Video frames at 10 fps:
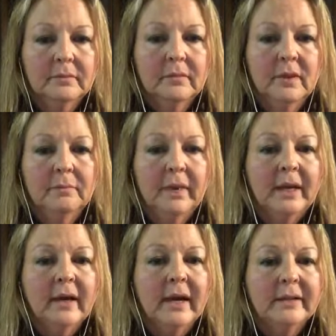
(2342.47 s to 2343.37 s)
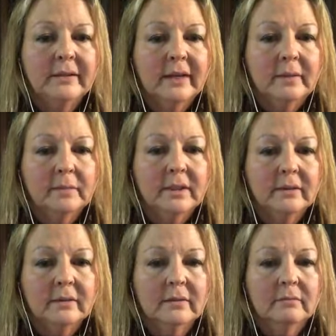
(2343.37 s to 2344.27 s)
Make I statements.
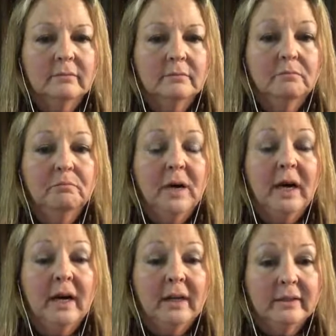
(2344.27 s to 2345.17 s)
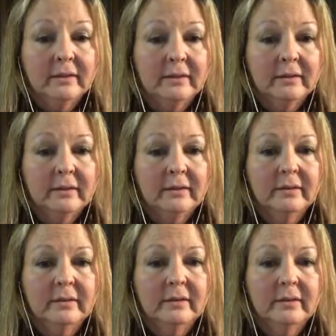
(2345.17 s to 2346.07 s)
Pause
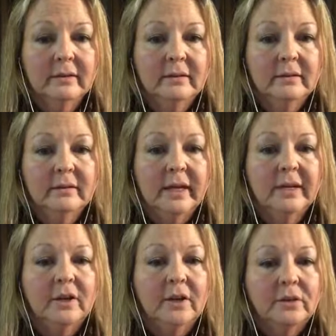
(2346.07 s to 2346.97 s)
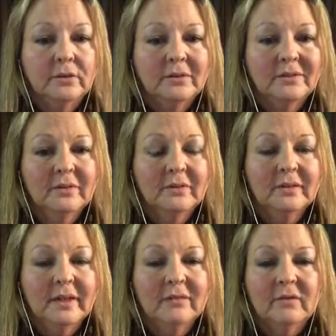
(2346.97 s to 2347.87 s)
say no, right?
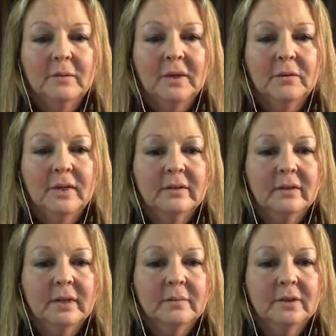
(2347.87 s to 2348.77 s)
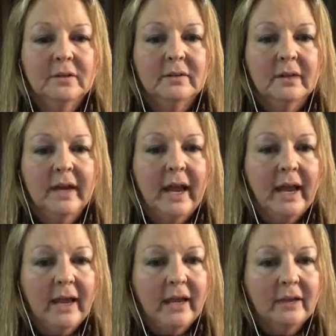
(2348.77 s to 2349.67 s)
If somebody wants to come to you and say,
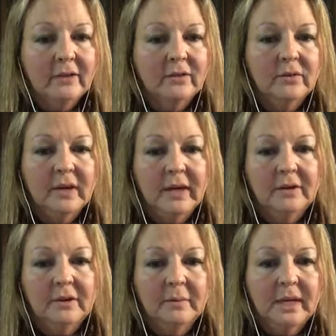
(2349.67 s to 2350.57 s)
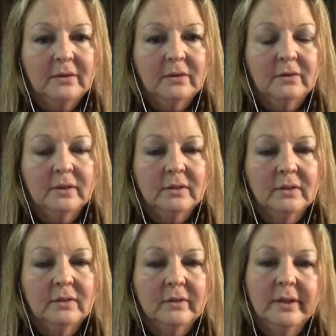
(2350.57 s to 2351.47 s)
hey, do you know what I heard about so and so?
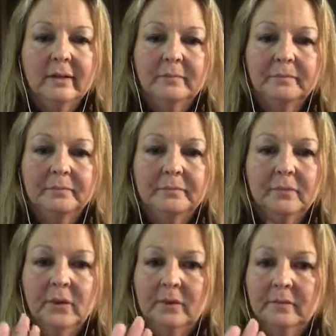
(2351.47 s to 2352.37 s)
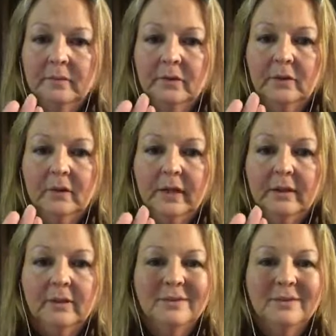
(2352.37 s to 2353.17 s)
Say, mm, no, no, thank you.